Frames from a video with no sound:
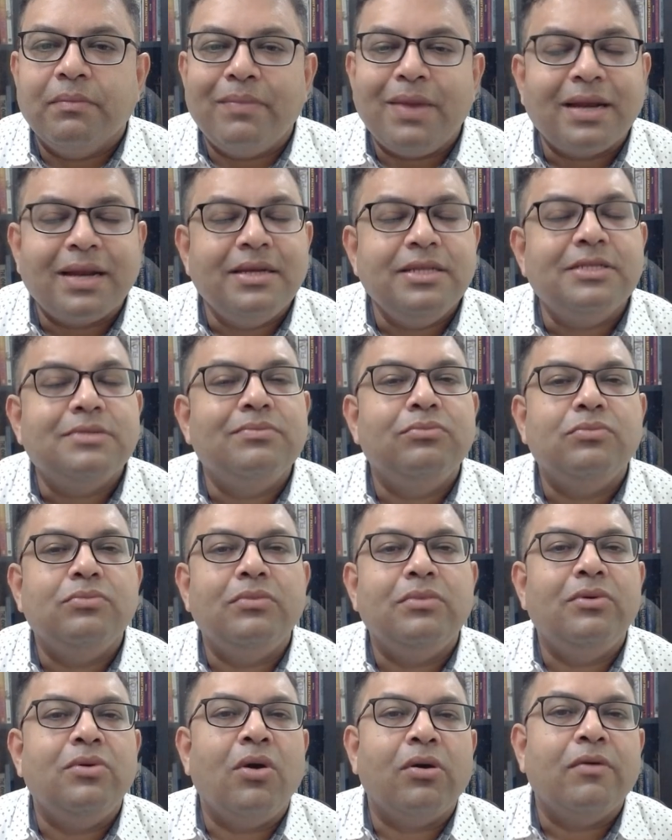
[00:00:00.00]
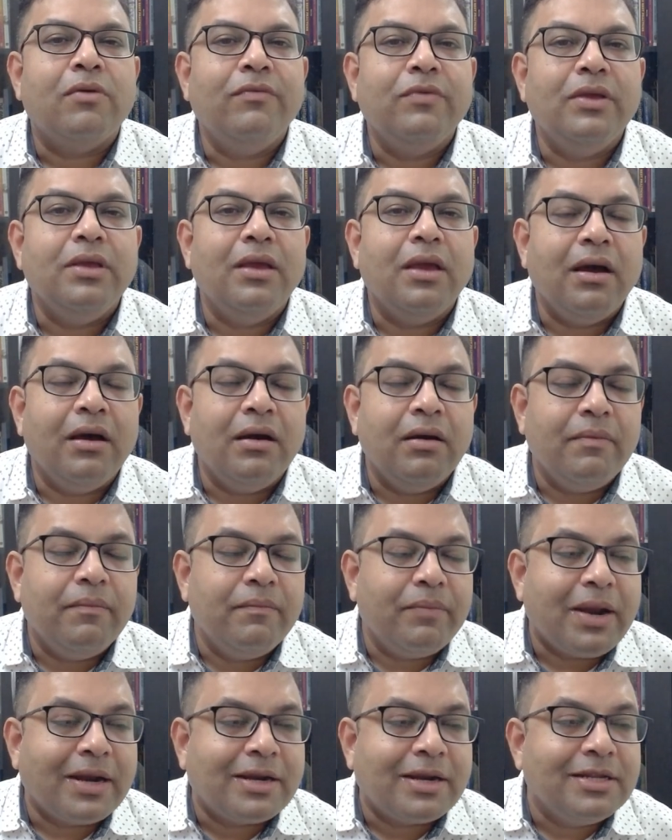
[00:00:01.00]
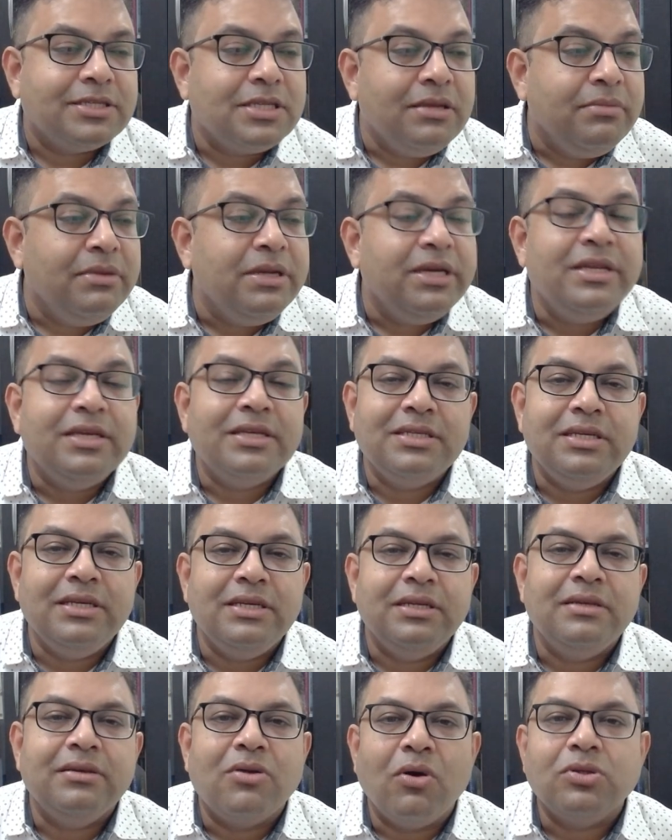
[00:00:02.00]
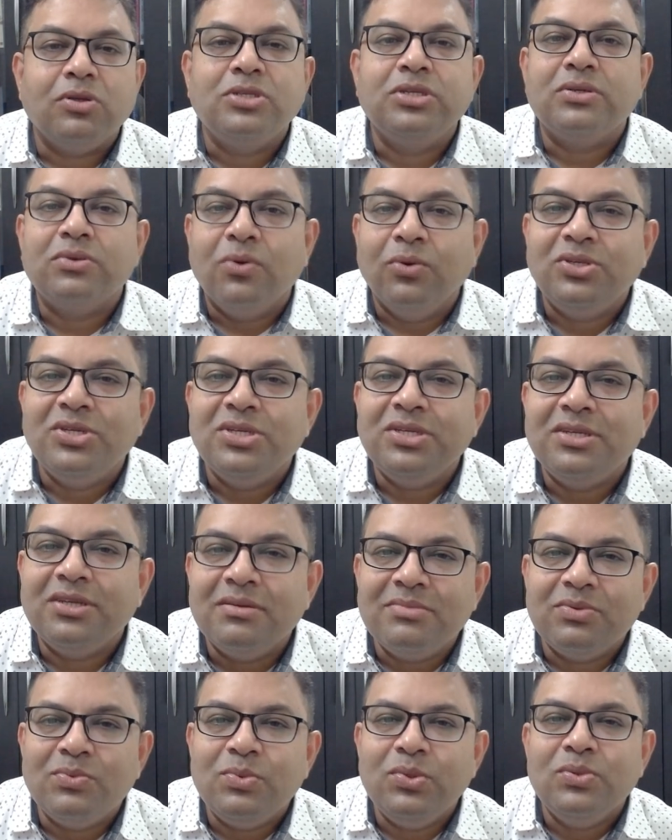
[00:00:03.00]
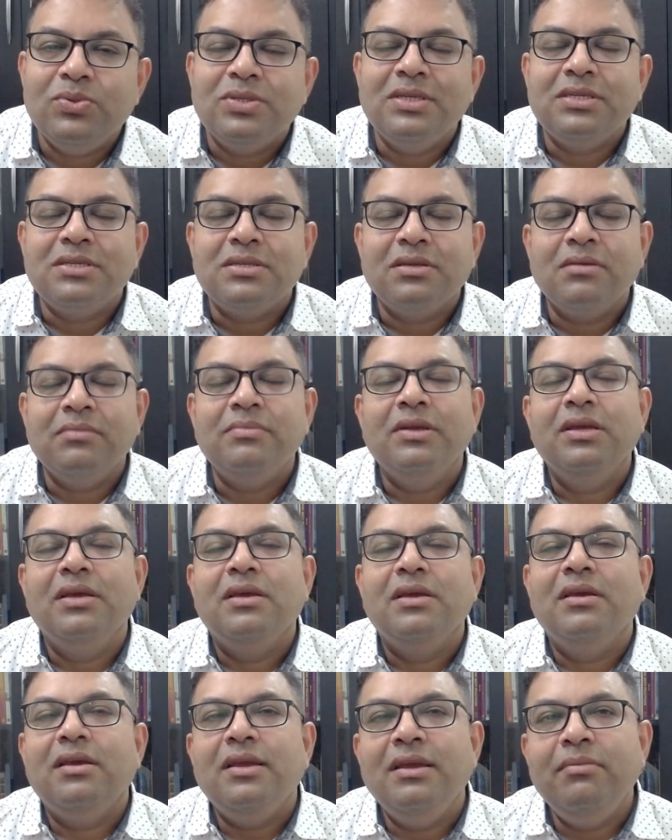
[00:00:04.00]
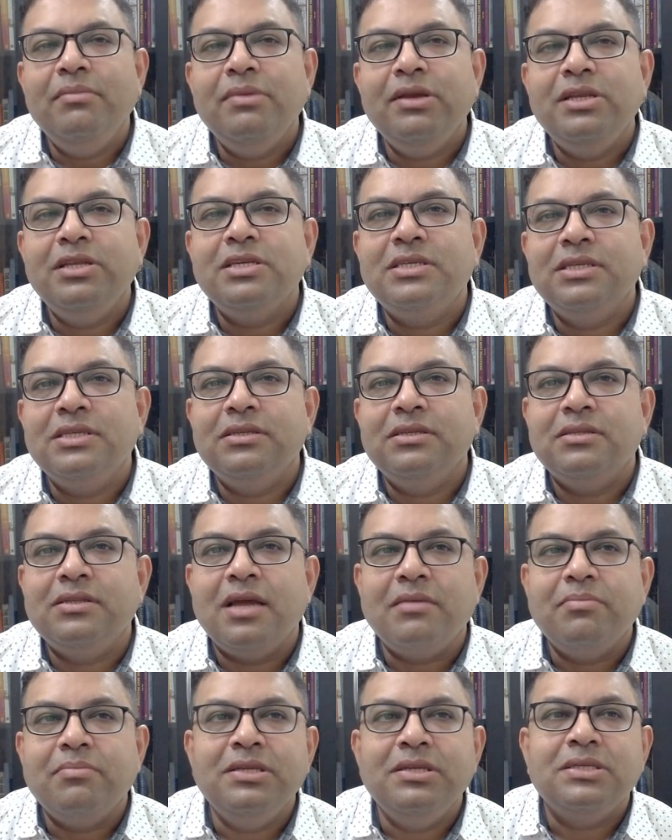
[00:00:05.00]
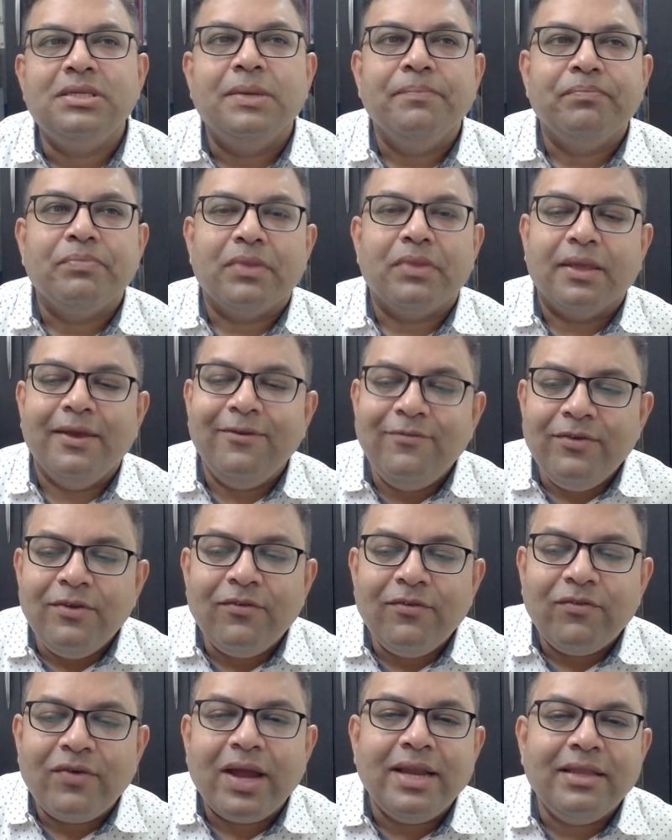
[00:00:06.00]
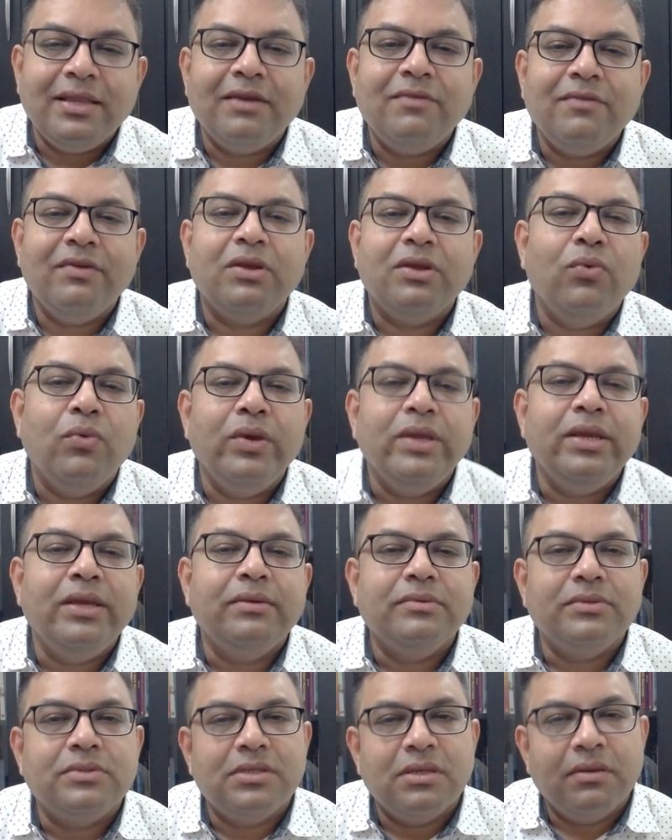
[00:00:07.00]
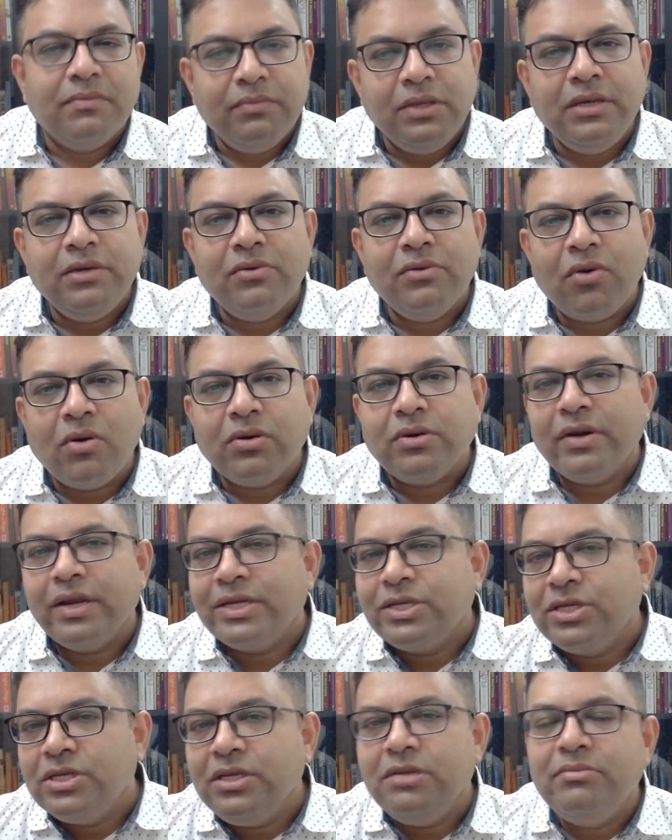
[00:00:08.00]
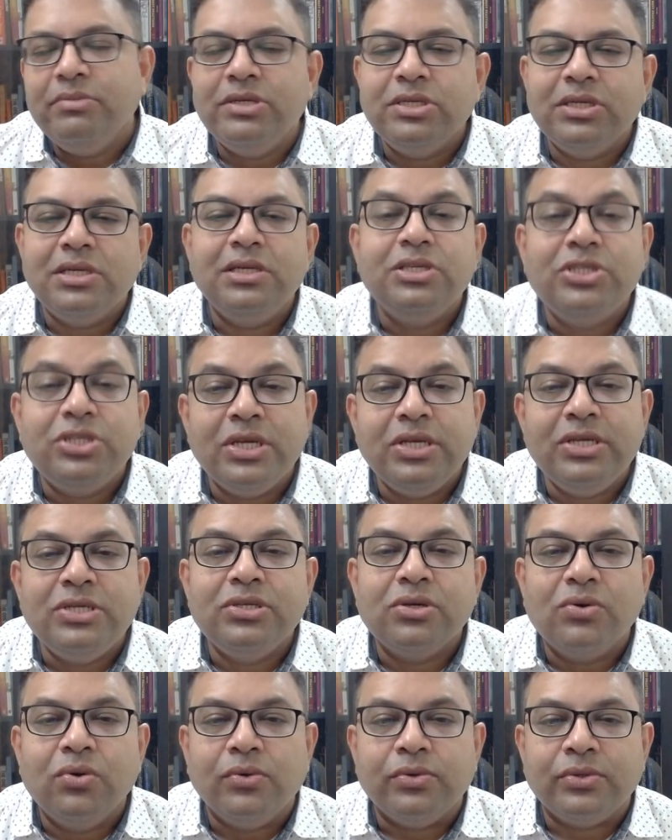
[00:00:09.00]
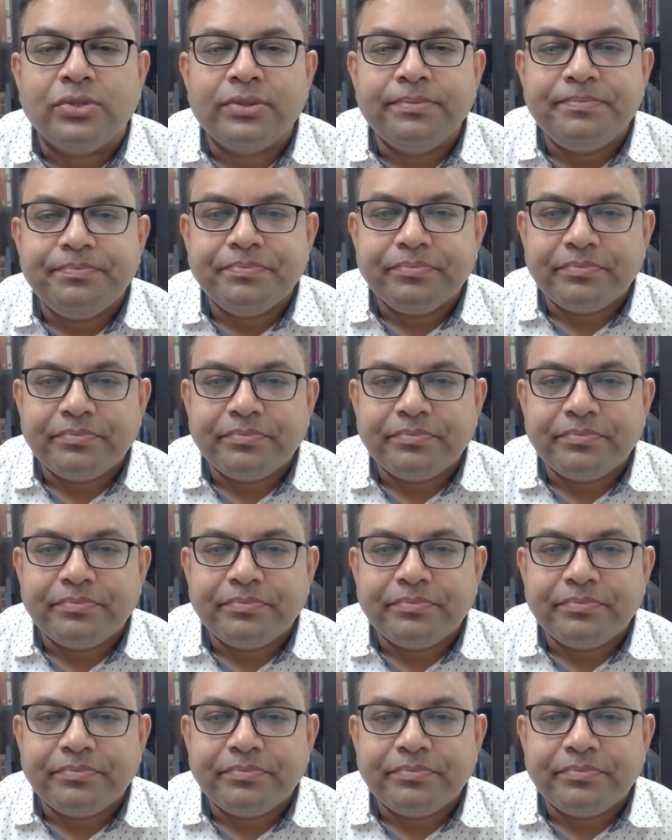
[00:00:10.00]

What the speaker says: practice a lot of practice immediacy. In coaching terms, we use this term immediacy. That means if we find that we are going some in wrong direction, immediately change the course,